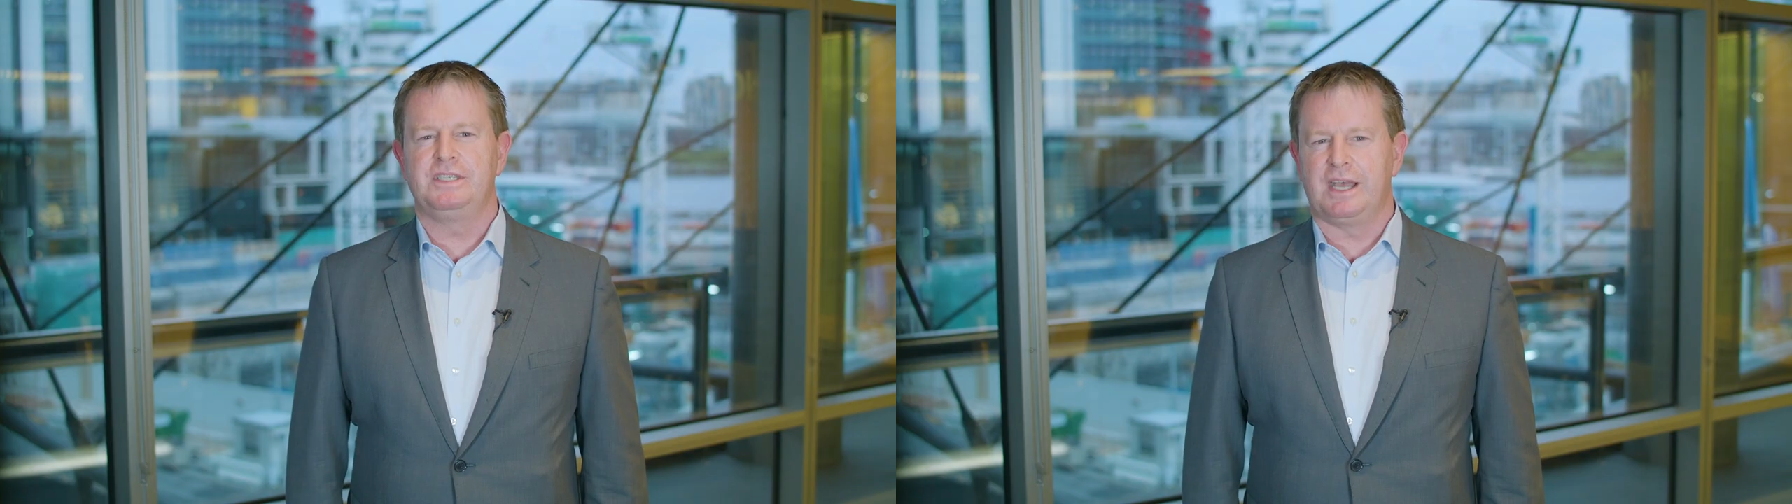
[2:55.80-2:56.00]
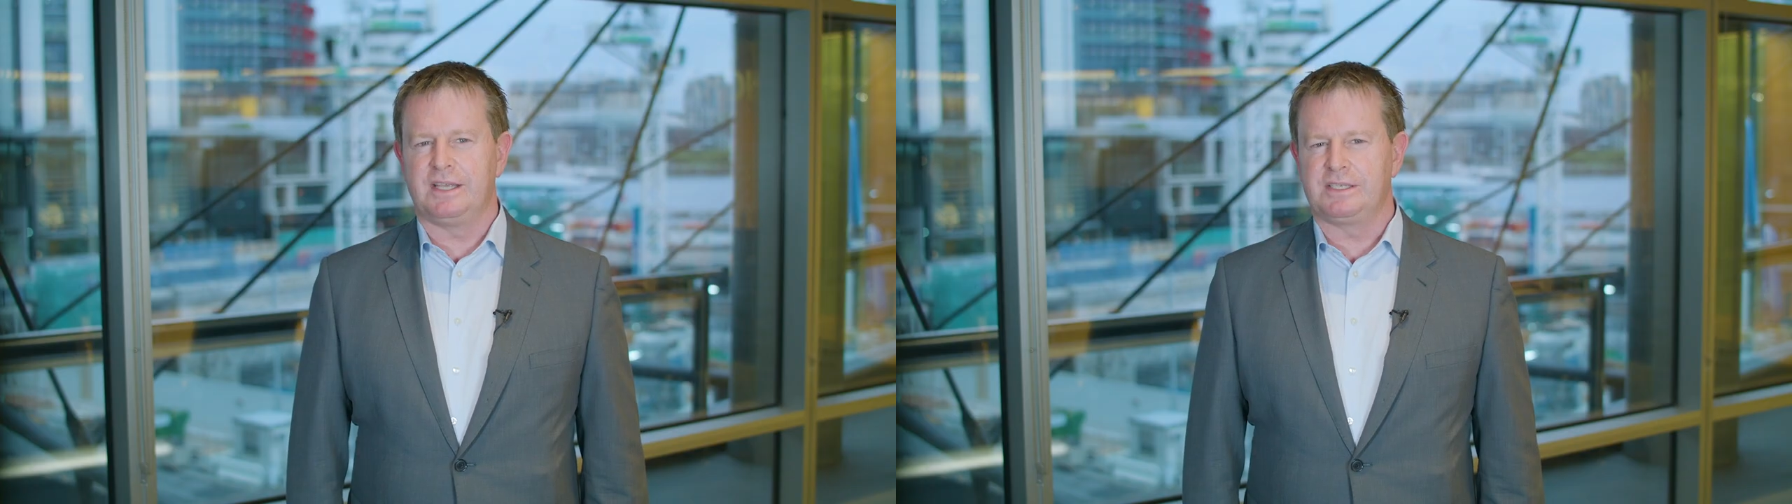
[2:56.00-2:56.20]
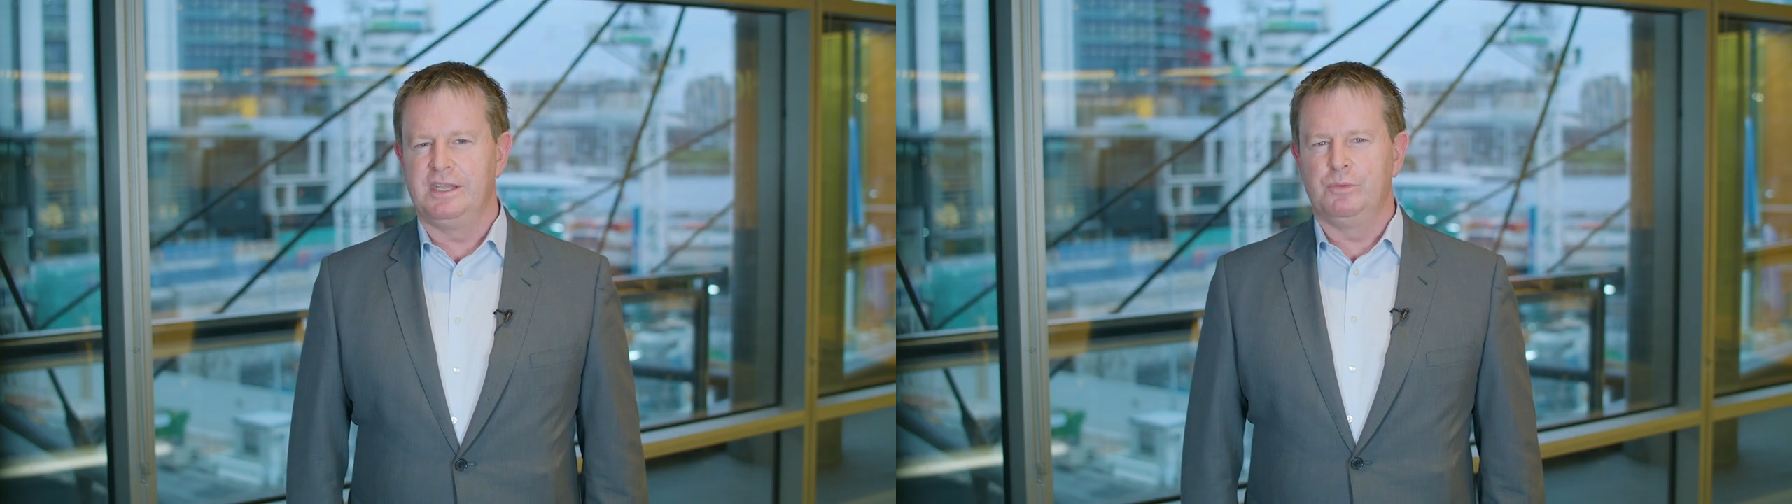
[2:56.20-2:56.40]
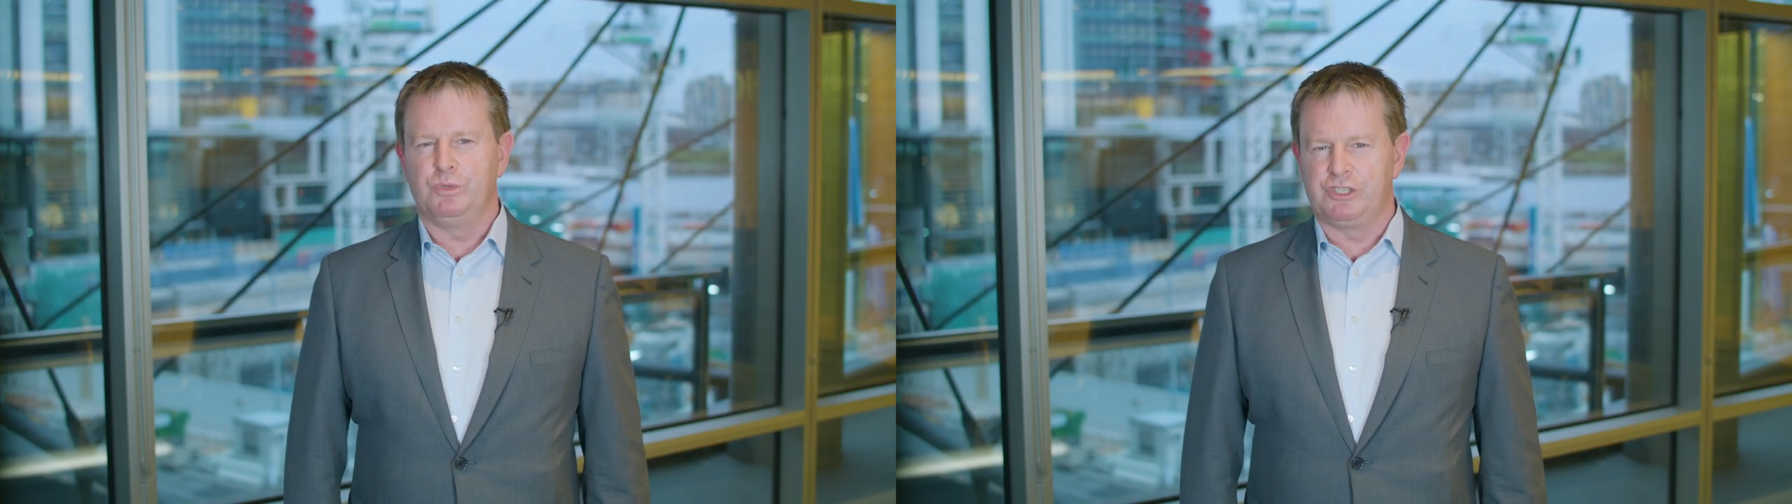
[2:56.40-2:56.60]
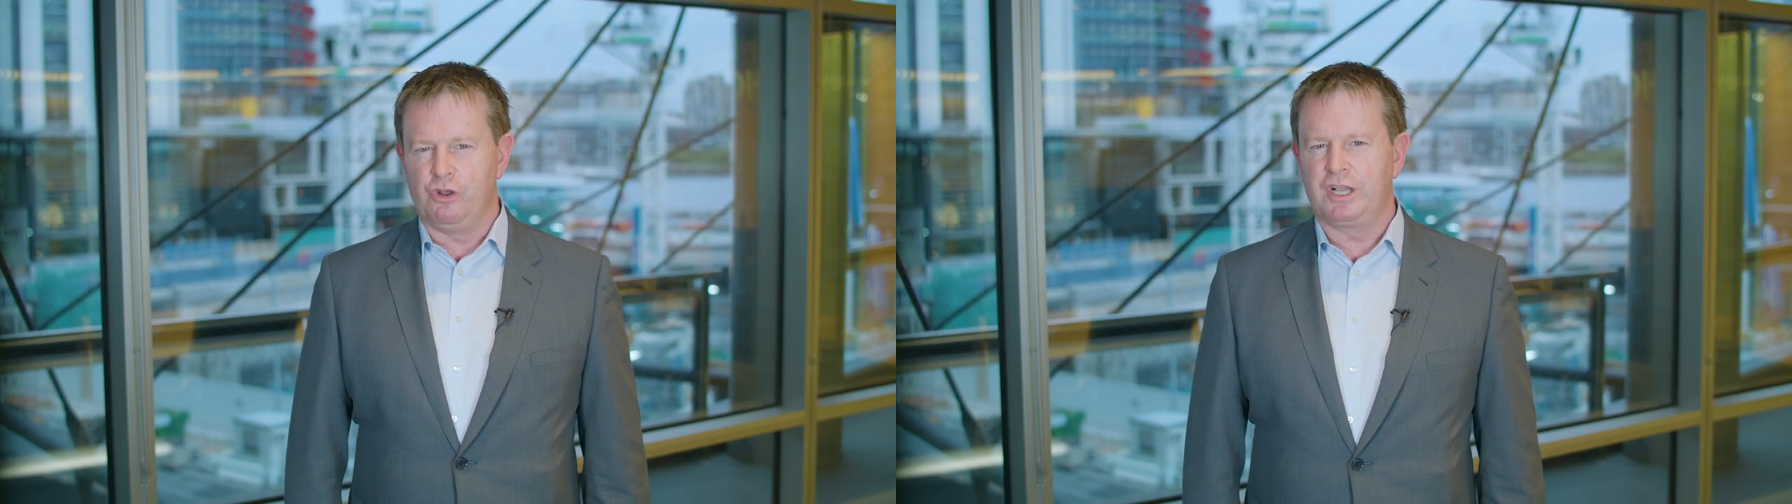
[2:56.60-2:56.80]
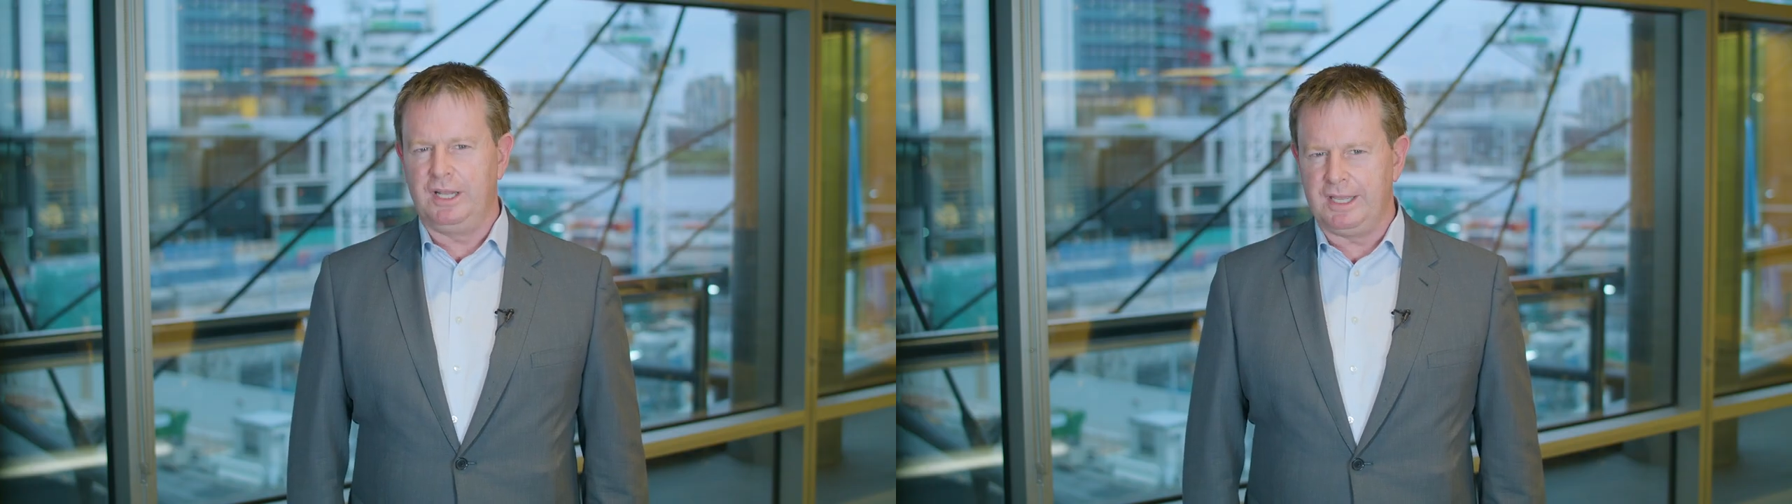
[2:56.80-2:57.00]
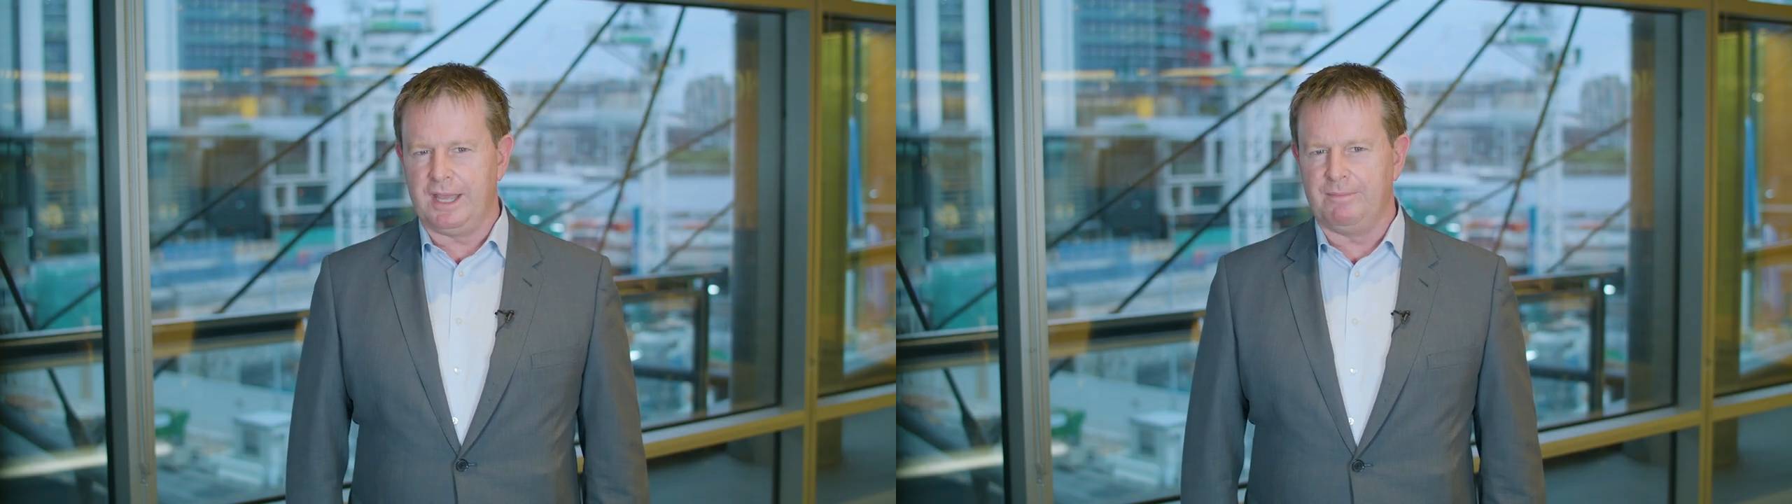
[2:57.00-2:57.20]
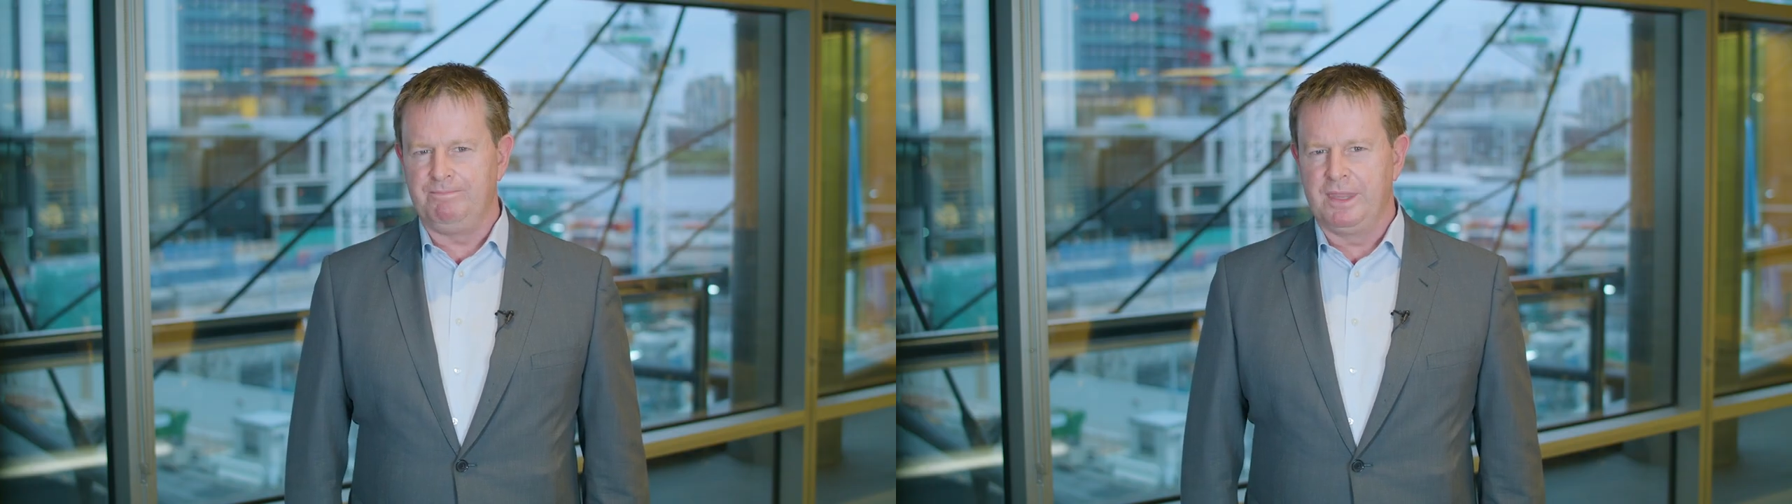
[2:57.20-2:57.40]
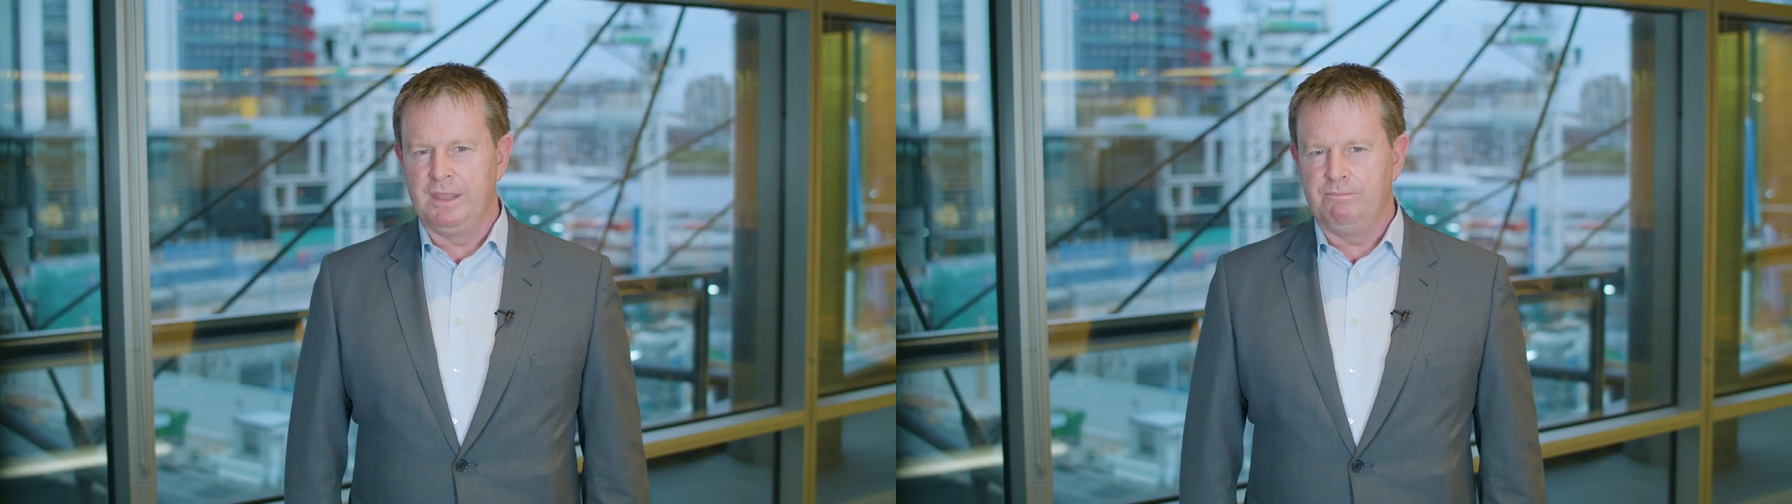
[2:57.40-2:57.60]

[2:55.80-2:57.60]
does was not clear.